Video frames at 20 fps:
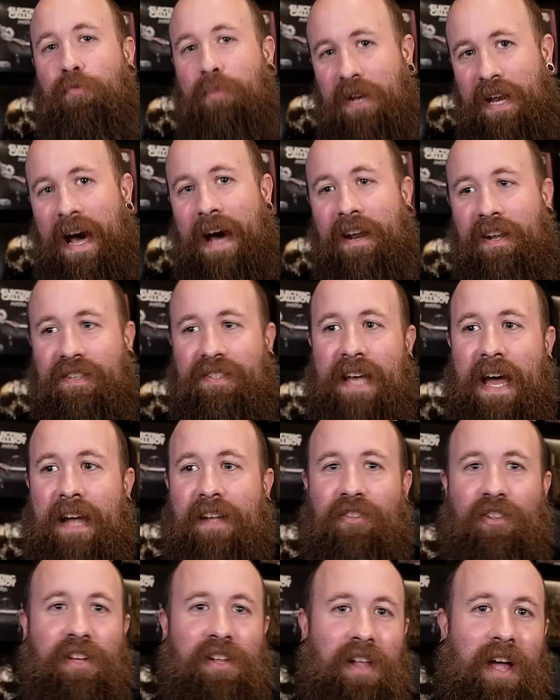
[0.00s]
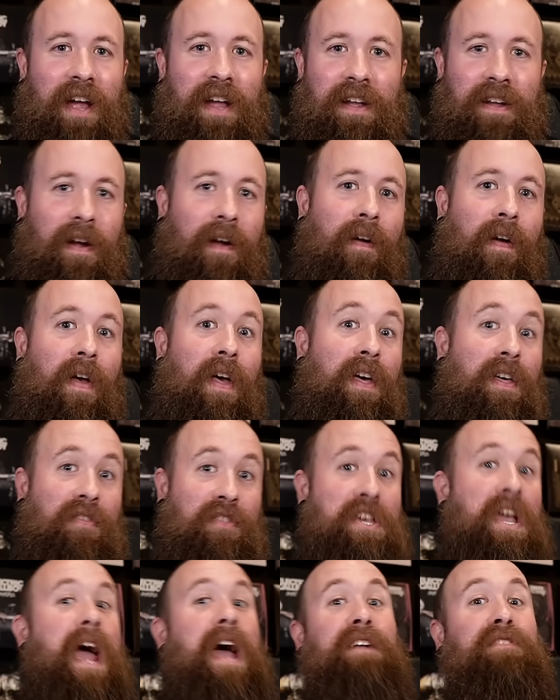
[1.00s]
but not exactly like
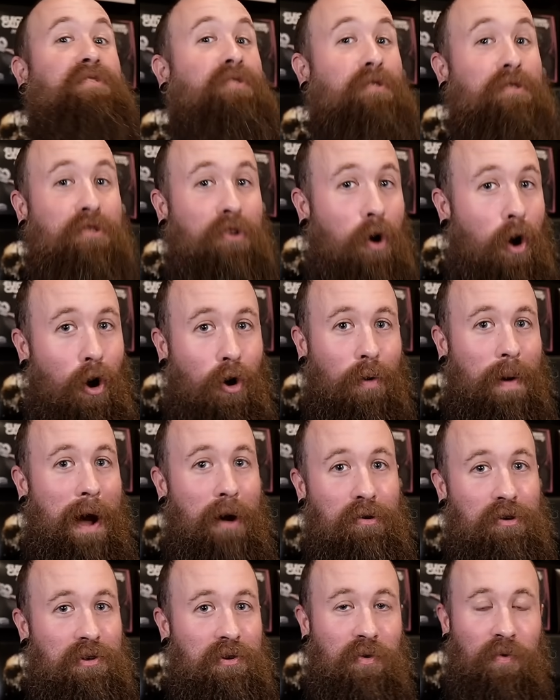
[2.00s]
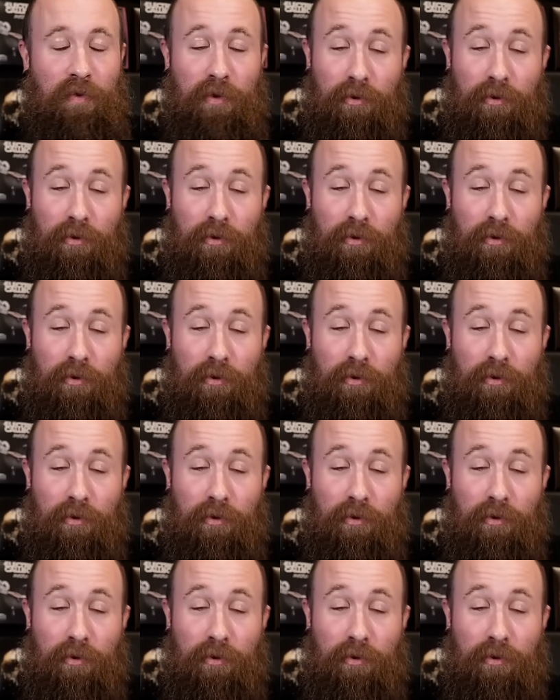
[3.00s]
the answers are all around you if